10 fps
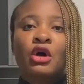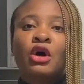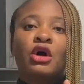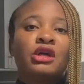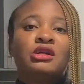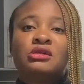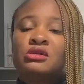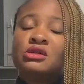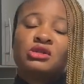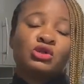all you need to do
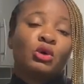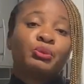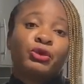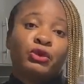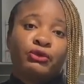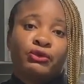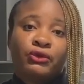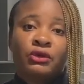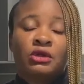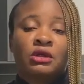is show proof
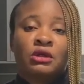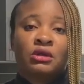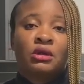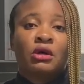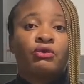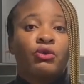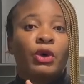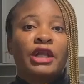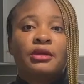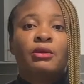of
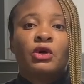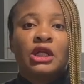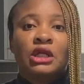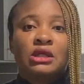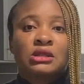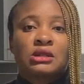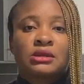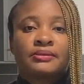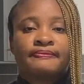where the money is.